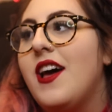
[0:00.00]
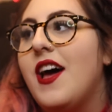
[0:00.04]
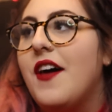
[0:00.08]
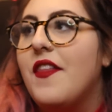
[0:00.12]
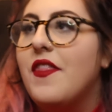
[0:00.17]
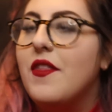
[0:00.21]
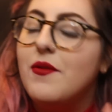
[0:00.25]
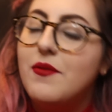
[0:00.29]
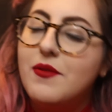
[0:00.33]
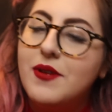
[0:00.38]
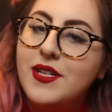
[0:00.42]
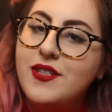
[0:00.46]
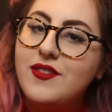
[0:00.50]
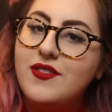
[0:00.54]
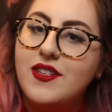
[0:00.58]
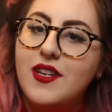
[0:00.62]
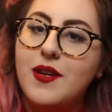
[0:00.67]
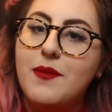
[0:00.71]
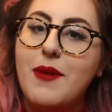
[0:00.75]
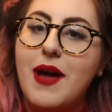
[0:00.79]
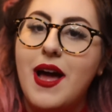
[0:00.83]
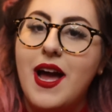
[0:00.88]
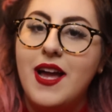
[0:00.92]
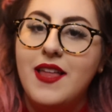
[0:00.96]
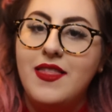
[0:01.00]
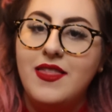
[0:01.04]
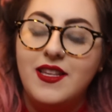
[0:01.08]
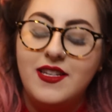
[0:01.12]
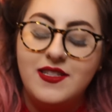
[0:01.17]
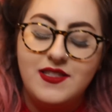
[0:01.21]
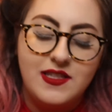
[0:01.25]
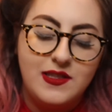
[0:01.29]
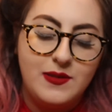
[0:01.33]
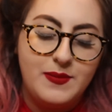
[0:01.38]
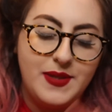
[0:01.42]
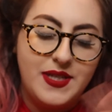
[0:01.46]
And the reasoning behind
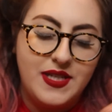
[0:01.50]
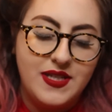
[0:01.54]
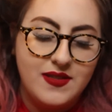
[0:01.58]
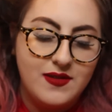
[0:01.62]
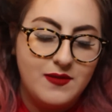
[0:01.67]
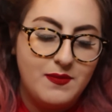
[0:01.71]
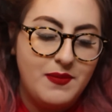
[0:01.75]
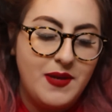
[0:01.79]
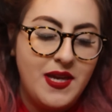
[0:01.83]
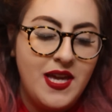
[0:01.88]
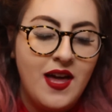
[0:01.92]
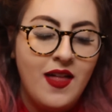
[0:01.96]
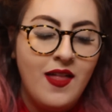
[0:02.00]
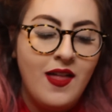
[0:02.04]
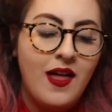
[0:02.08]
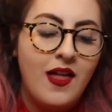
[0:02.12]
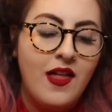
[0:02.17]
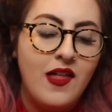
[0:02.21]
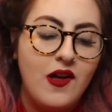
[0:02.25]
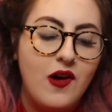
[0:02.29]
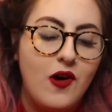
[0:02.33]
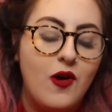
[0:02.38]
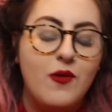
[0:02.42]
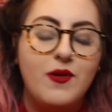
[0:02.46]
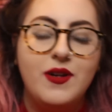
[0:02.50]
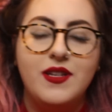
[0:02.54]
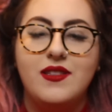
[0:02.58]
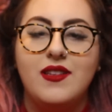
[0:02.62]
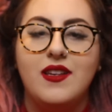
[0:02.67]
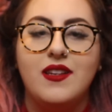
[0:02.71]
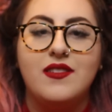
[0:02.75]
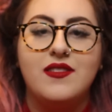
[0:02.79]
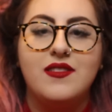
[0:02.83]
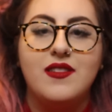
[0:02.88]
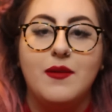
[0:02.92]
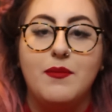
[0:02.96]
this is because PLL always
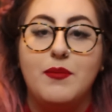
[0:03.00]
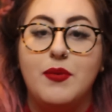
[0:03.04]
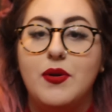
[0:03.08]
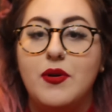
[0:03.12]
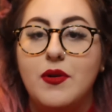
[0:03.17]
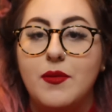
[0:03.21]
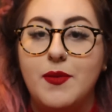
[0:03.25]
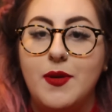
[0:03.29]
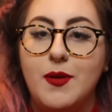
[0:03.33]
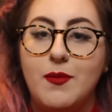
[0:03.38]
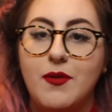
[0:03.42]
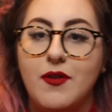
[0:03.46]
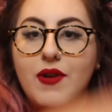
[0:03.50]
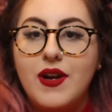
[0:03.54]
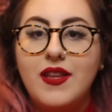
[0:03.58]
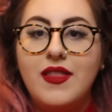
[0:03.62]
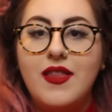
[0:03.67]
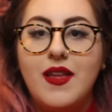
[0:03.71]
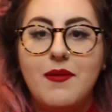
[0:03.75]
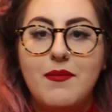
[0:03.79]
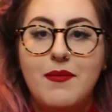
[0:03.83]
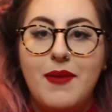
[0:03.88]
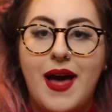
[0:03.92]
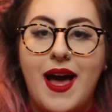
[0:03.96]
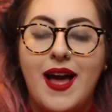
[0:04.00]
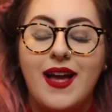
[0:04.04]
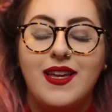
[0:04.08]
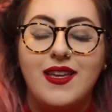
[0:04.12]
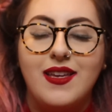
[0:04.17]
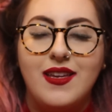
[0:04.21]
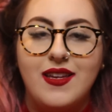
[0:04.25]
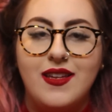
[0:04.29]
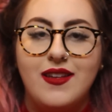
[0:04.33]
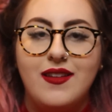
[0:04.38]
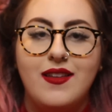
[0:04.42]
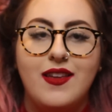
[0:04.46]
likes to pull people, bring them back
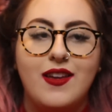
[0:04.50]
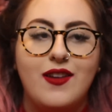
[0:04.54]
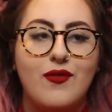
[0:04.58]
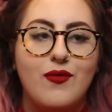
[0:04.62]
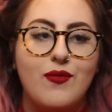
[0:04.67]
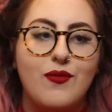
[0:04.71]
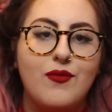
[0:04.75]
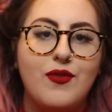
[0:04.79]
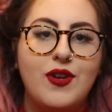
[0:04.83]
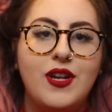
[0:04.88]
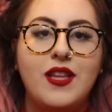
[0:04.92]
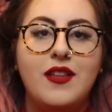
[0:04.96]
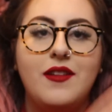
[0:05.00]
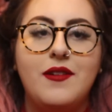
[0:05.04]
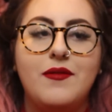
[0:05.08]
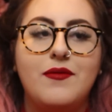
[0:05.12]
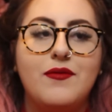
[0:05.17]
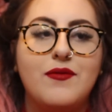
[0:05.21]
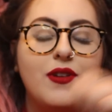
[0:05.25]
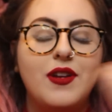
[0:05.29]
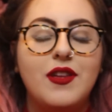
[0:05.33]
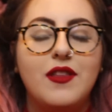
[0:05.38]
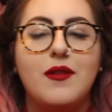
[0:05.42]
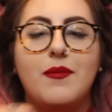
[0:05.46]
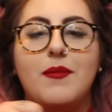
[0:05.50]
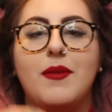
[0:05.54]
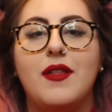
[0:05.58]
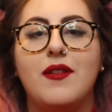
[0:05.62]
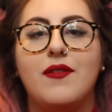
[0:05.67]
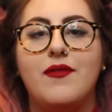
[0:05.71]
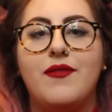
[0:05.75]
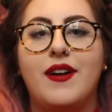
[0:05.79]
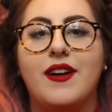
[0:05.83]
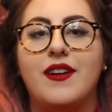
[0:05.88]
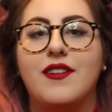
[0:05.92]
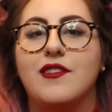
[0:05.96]
in, like, reel the
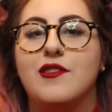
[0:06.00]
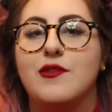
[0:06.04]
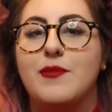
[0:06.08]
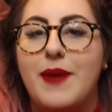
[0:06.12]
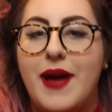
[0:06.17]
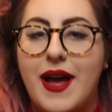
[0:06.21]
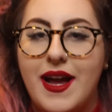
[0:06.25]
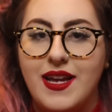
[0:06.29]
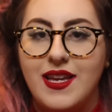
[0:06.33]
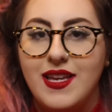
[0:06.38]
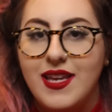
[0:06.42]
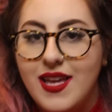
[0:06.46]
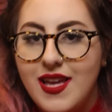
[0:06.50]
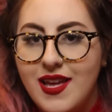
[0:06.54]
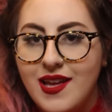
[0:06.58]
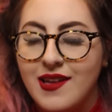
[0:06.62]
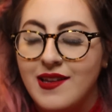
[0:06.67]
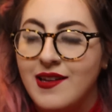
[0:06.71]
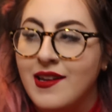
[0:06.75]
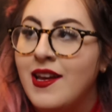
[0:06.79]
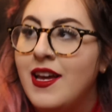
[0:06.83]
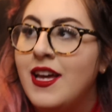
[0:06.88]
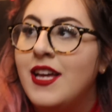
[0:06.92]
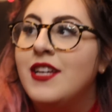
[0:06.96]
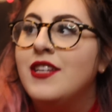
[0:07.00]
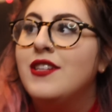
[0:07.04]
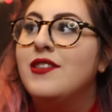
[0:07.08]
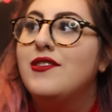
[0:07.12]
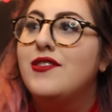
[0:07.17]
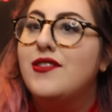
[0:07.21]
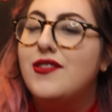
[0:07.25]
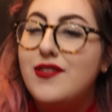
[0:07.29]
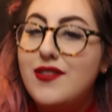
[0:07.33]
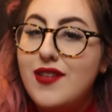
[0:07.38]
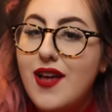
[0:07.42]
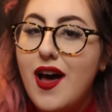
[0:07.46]
motherfuckers back in.
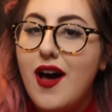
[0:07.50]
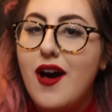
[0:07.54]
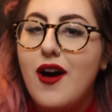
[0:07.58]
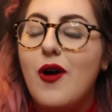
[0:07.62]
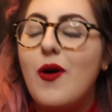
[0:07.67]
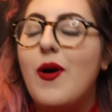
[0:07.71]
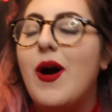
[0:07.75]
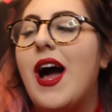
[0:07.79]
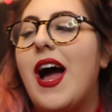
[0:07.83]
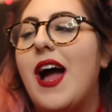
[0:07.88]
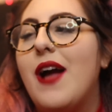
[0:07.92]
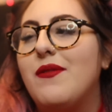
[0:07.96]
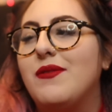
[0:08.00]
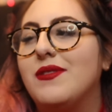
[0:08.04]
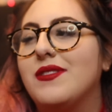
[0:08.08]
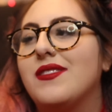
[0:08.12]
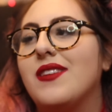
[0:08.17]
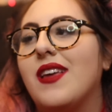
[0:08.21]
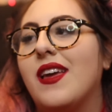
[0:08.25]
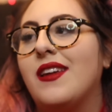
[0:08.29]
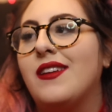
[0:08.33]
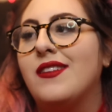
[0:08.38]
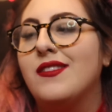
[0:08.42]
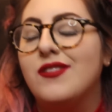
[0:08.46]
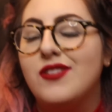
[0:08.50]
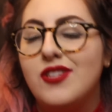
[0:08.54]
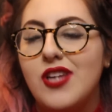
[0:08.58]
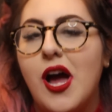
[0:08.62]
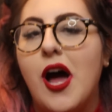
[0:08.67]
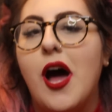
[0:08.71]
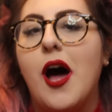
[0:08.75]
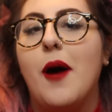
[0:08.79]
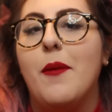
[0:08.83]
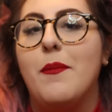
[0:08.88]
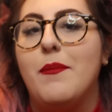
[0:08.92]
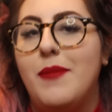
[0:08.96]
So I was like,
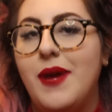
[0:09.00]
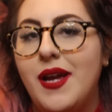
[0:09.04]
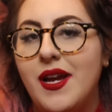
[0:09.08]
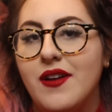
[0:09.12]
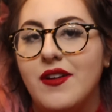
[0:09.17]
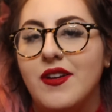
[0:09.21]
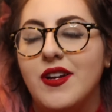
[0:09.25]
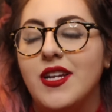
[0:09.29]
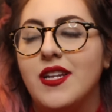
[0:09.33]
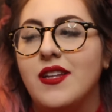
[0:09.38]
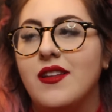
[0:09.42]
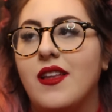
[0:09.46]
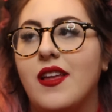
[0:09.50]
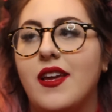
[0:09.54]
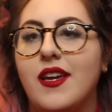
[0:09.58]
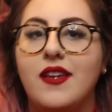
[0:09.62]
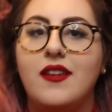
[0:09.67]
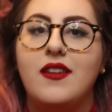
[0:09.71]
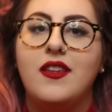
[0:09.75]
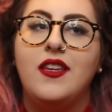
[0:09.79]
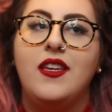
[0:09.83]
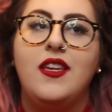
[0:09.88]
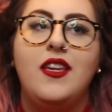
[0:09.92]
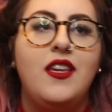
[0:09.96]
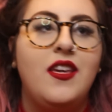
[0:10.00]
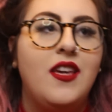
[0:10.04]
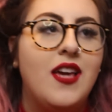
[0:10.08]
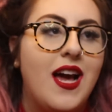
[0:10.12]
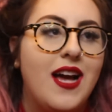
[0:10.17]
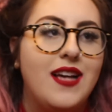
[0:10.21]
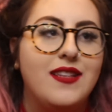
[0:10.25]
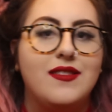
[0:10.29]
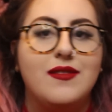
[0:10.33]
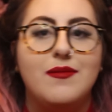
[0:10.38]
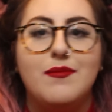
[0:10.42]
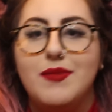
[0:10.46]
Tom Marin, like, he
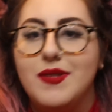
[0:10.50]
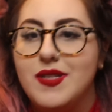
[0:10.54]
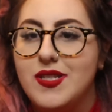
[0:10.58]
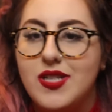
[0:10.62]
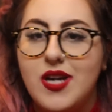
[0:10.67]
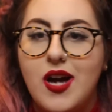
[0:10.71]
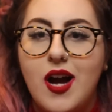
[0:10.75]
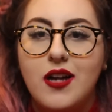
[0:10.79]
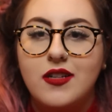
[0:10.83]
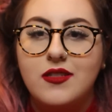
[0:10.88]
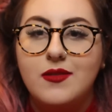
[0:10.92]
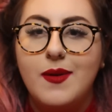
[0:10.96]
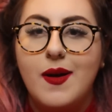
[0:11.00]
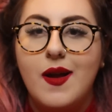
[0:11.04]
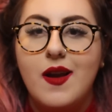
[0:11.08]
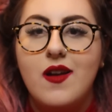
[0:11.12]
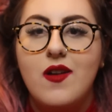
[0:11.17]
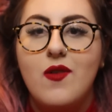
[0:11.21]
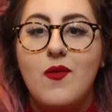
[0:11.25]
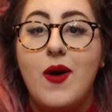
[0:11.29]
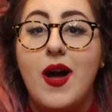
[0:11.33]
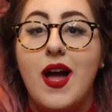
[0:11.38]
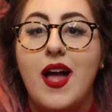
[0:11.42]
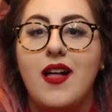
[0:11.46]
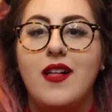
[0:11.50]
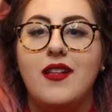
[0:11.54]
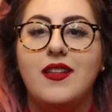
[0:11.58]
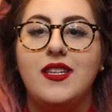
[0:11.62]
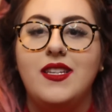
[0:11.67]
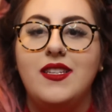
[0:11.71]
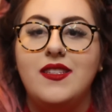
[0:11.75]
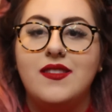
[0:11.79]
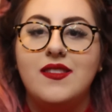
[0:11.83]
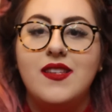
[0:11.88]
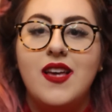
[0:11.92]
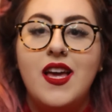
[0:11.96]
hasn't been talked about in a while,
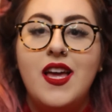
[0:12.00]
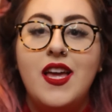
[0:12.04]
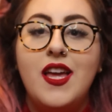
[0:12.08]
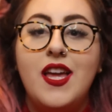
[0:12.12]
he's